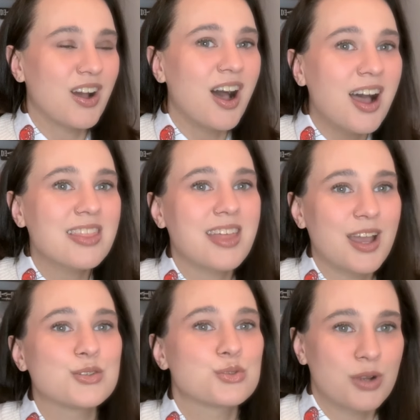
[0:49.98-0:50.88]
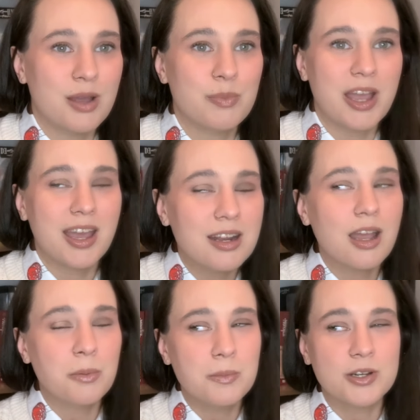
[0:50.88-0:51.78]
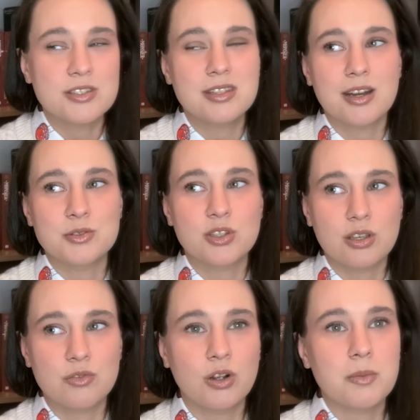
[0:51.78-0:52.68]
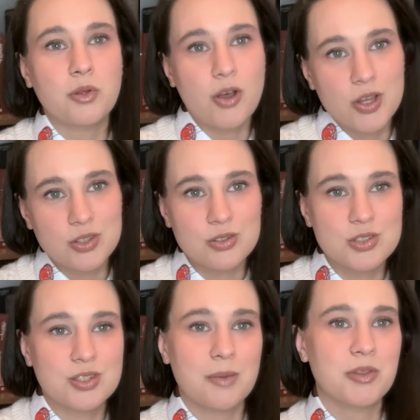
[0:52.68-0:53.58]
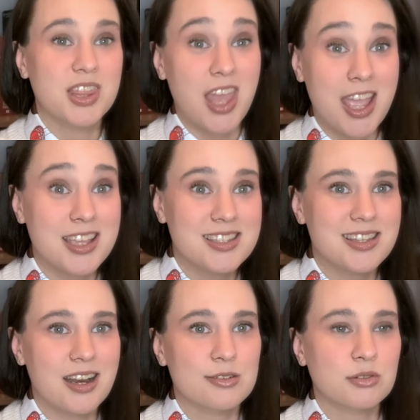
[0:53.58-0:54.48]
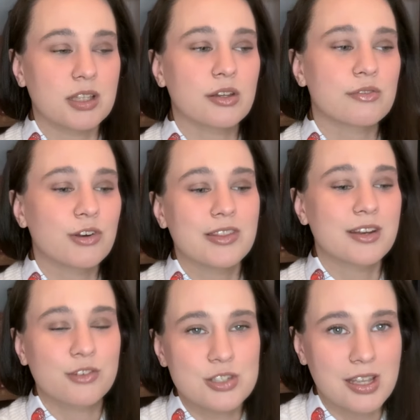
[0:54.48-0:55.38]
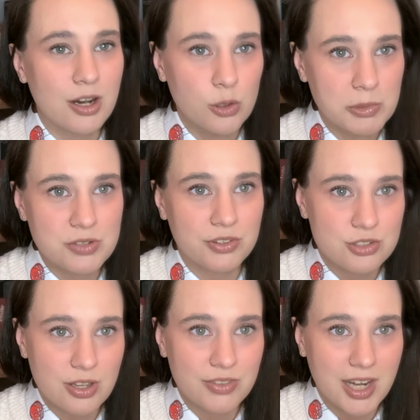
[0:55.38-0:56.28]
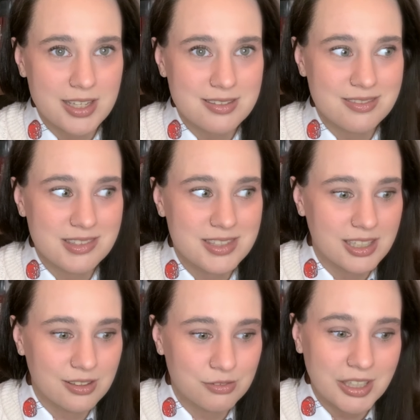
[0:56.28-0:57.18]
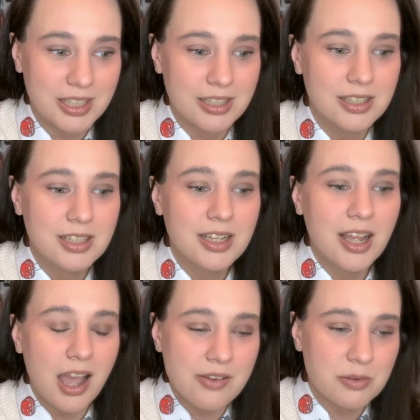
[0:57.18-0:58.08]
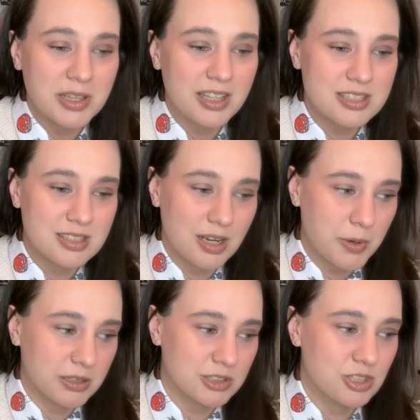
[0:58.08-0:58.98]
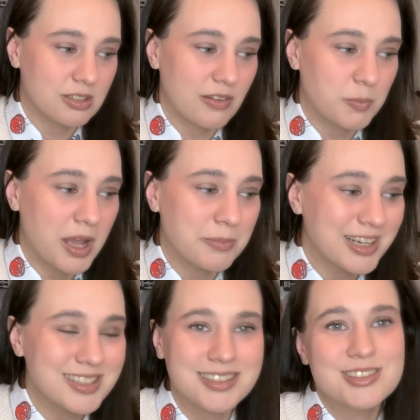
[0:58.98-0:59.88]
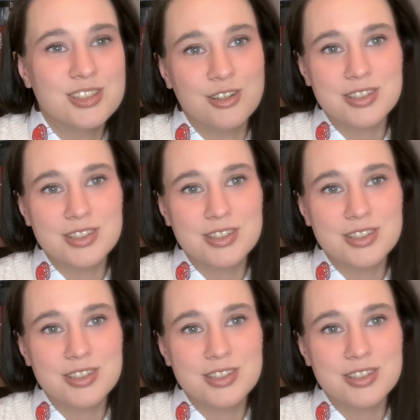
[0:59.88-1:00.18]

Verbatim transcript: on that trip, I had a couple books that I was looking for, a couple authors, a couple things that I was really looking for. And then, of course, I got a whole bunch of other stuff that I didn't really have on my list and I probably should have left behind, but I didn't. So